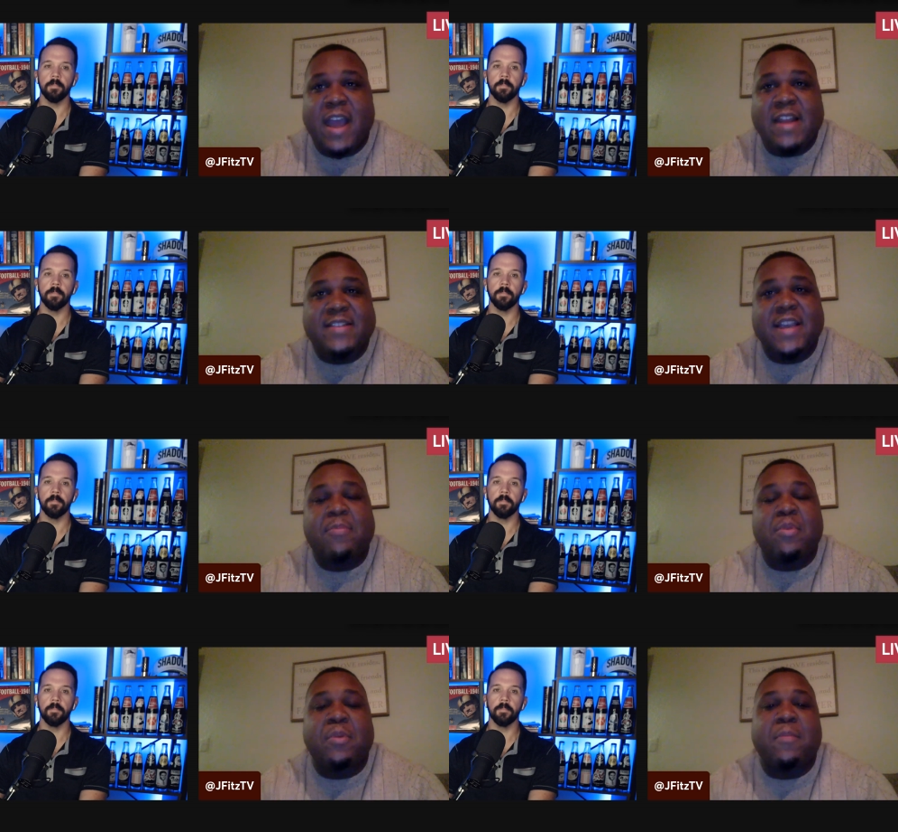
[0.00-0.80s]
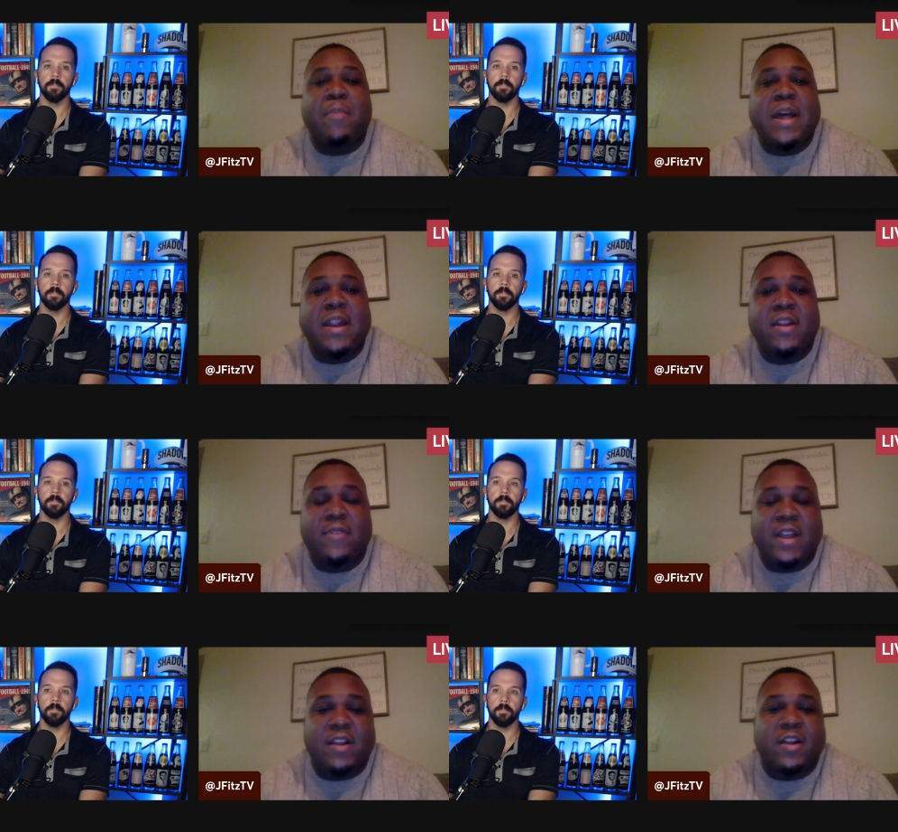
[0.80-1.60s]
Speaker 1: and it's kept them
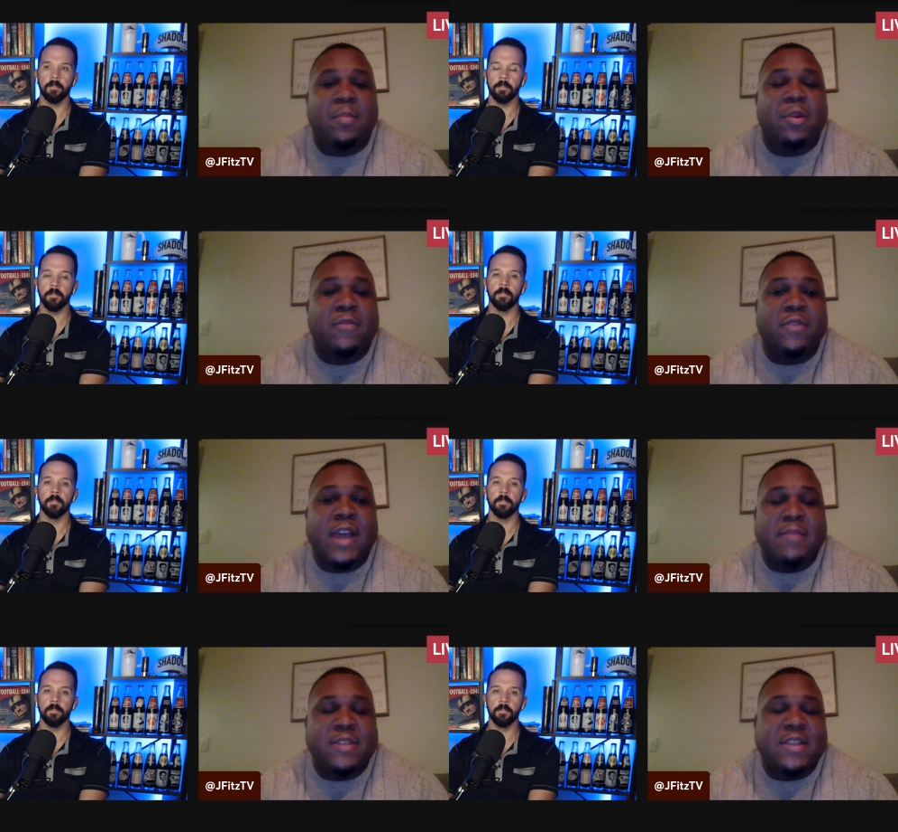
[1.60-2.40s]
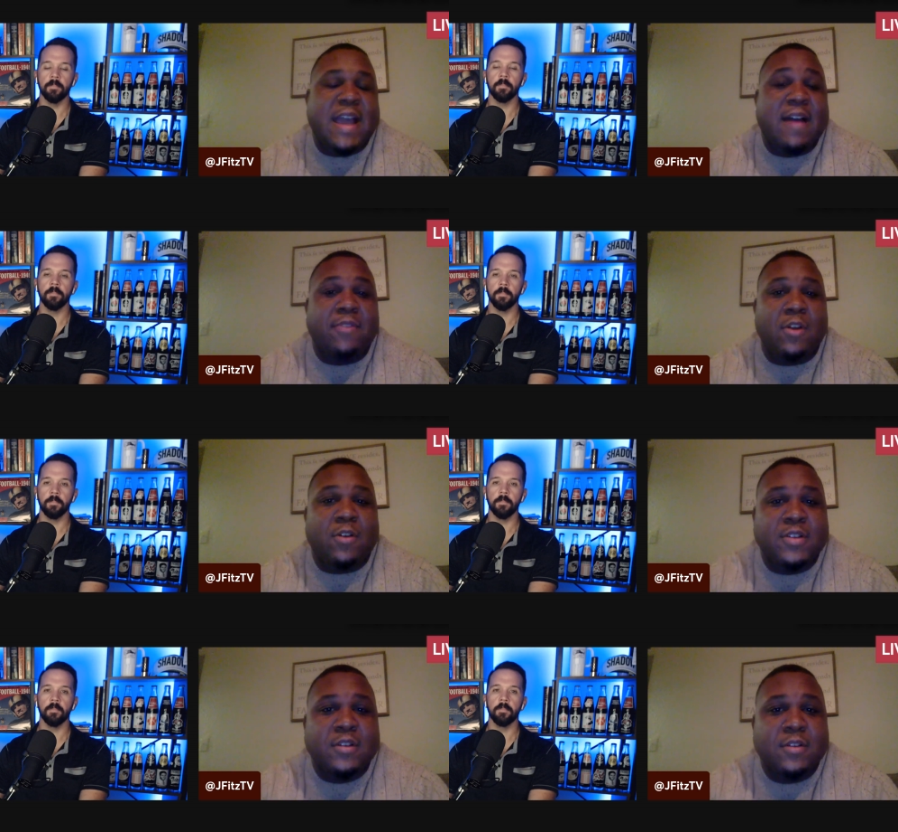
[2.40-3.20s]
competitive in a couple of the games that they have
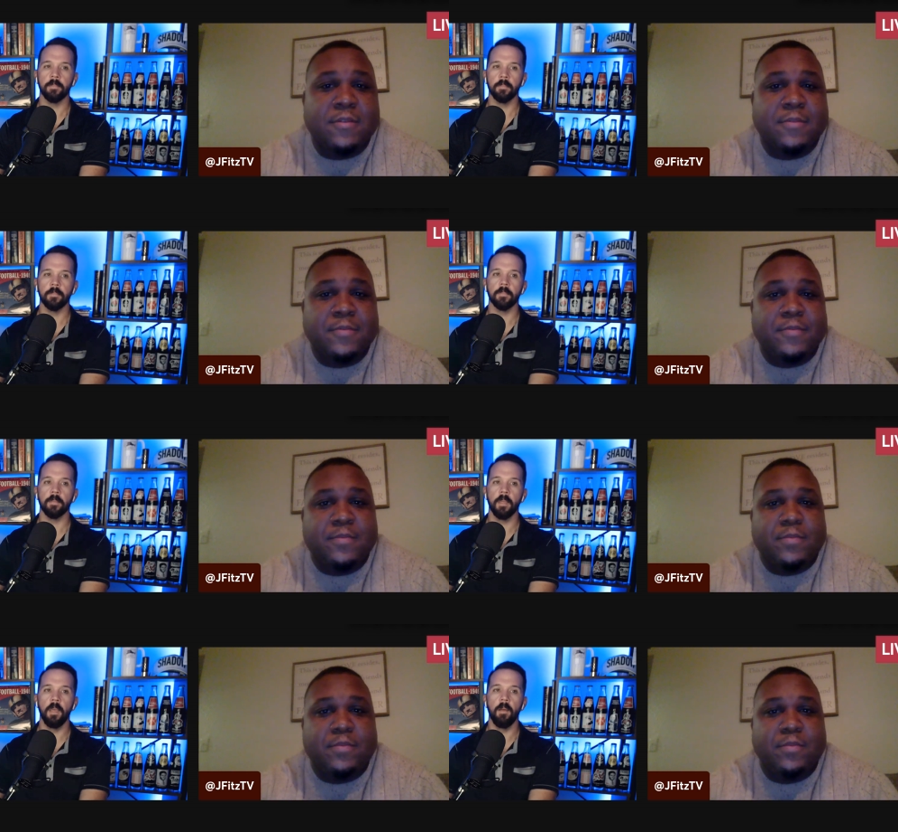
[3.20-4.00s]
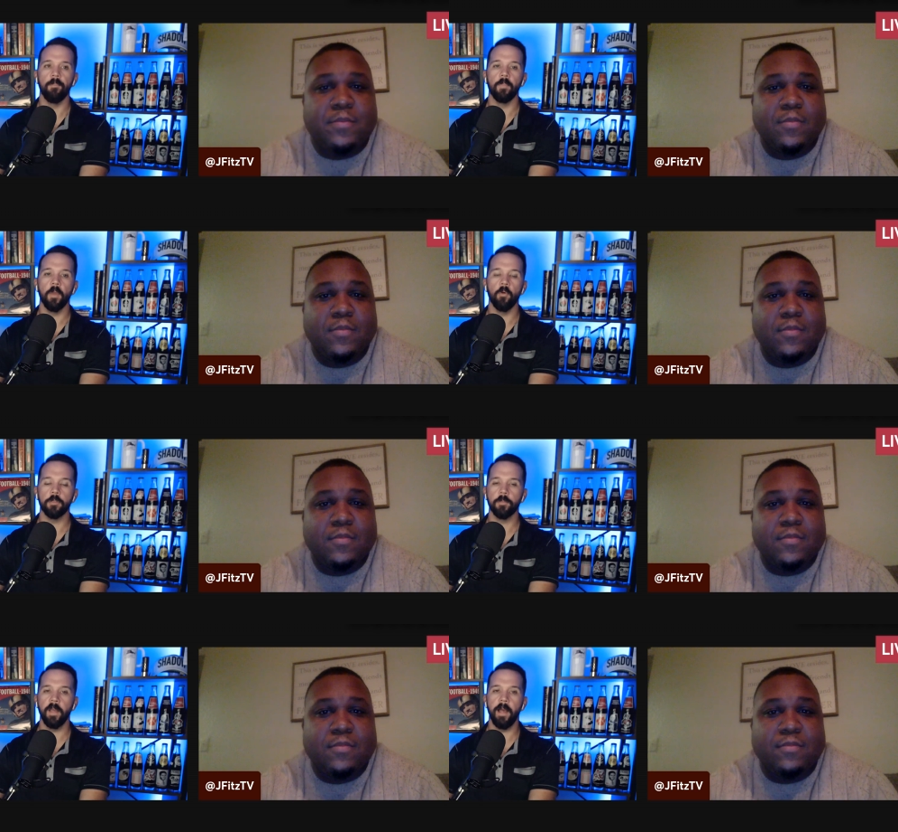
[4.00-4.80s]
lost.
Speaker 2: Who are
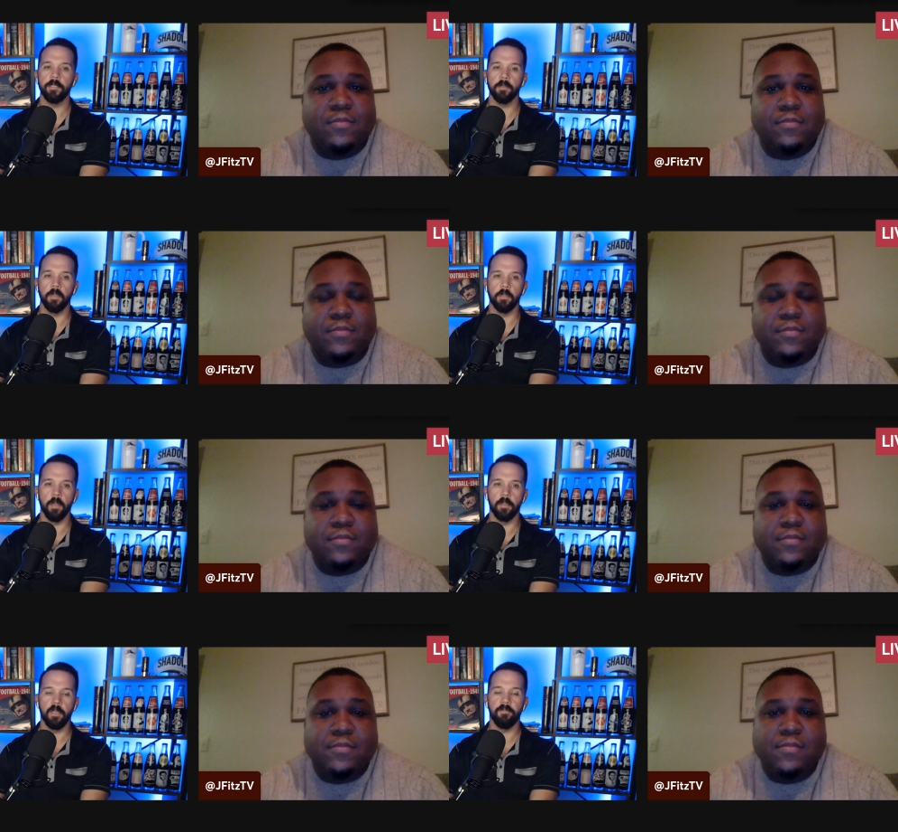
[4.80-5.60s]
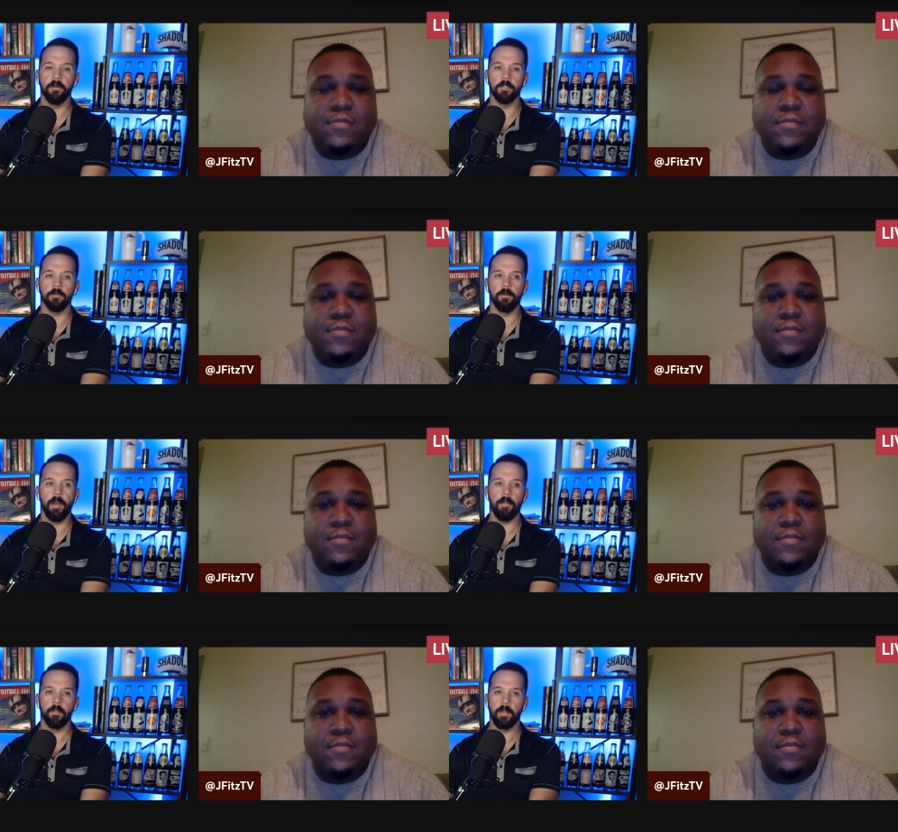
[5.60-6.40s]
some guys on the defense who we
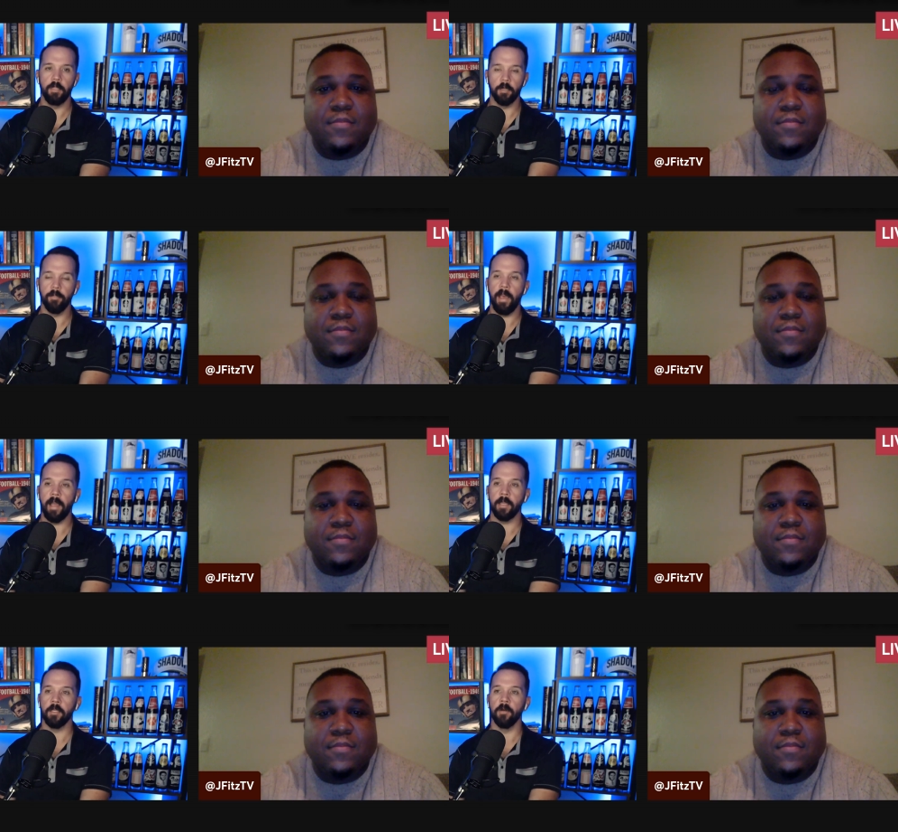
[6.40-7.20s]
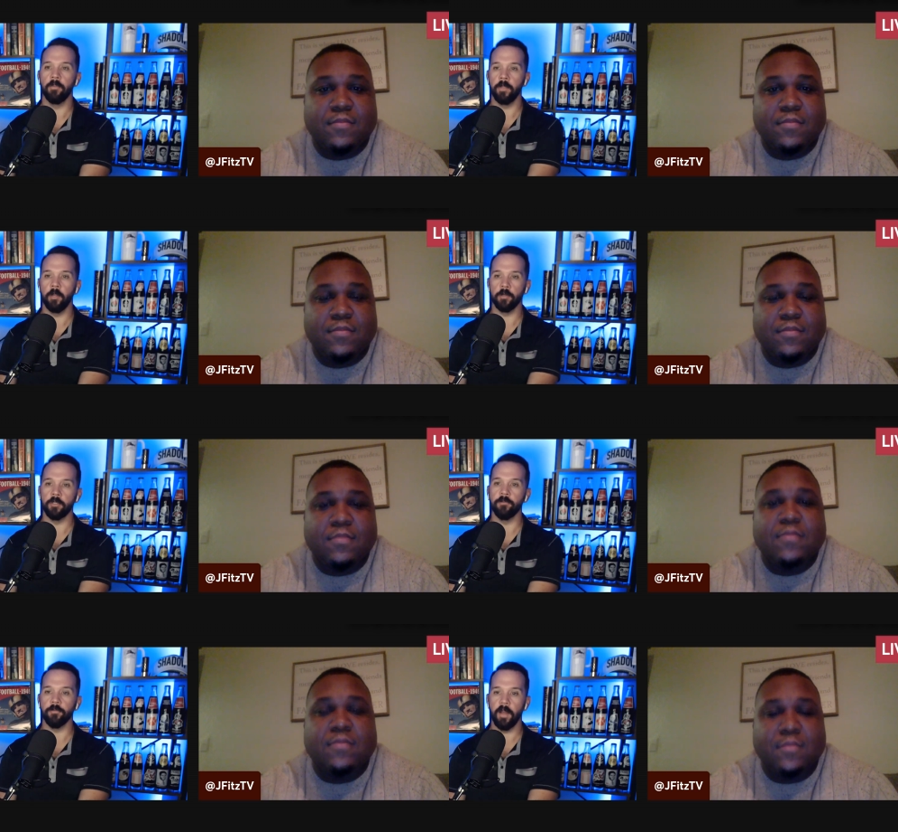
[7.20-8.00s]
might be looking back, you know, a year or
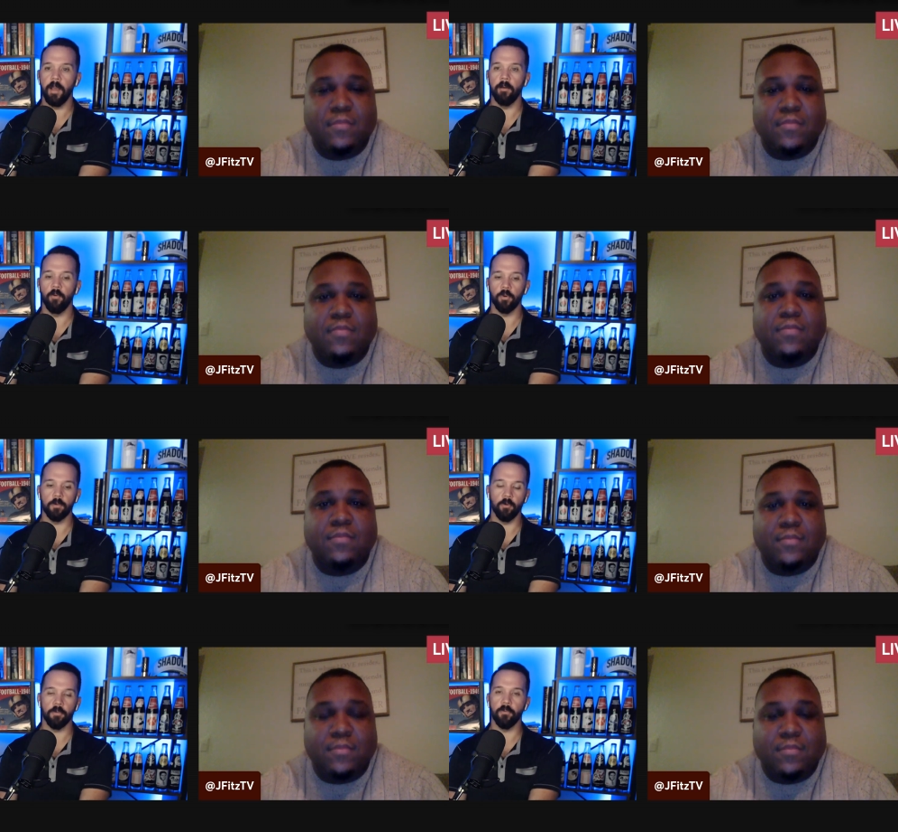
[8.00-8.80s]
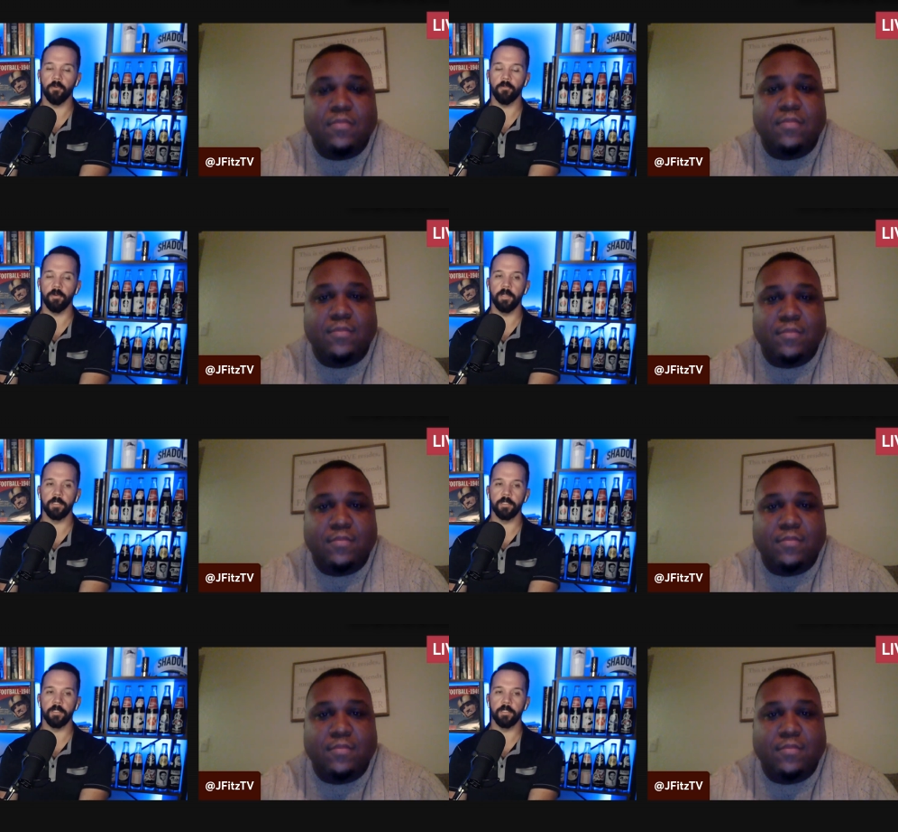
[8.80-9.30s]
two from now or three and